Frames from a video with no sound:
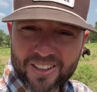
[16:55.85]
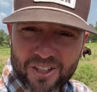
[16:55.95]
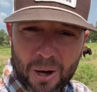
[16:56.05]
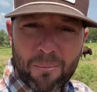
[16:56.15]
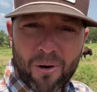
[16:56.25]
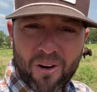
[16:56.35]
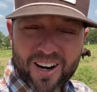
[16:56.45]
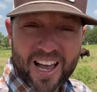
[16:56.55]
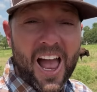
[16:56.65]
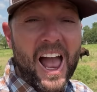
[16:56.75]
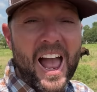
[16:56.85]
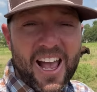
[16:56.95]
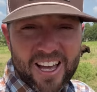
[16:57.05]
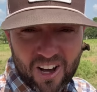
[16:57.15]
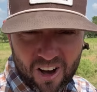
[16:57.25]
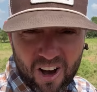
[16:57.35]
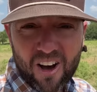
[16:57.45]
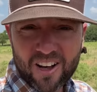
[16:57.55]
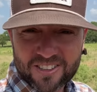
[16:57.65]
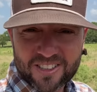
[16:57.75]
Dunbar, and
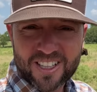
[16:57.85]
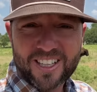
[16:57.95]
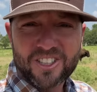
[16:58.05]
Hoss